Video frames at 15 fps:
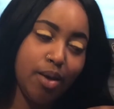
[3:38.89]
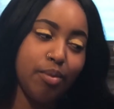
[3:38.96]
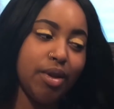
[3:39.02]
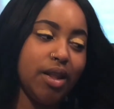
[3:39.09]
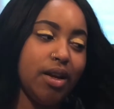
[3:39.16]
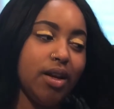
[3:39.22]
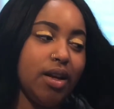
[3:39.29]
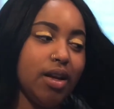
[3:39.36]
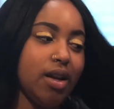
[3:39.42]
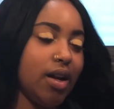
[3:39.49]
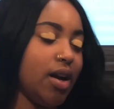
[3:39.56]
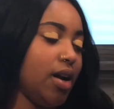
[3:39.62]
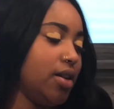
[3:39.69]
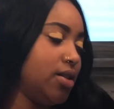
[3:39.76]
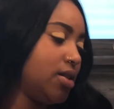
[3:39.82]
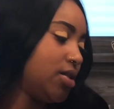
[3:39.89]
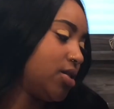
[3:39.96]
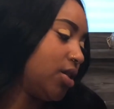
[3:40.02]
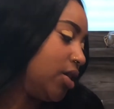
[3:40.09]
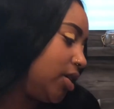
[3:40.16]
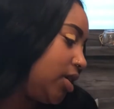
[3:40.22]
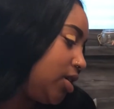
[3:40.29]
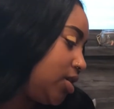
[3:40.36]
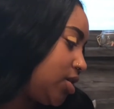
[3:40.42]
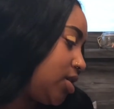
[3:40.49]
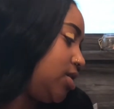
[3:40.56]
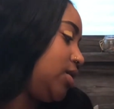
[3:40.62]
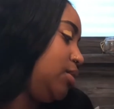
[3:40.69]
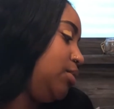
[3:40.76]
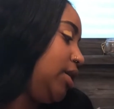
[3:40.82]
but then again I got discouraged
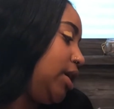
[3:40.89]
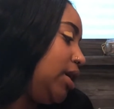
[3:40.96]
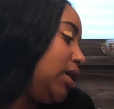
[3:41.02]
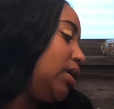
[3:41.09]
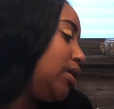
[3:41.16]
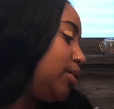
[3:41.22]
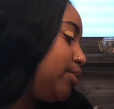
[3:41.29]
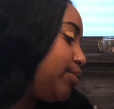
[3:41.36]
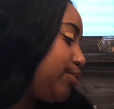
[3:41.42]
because I'm like,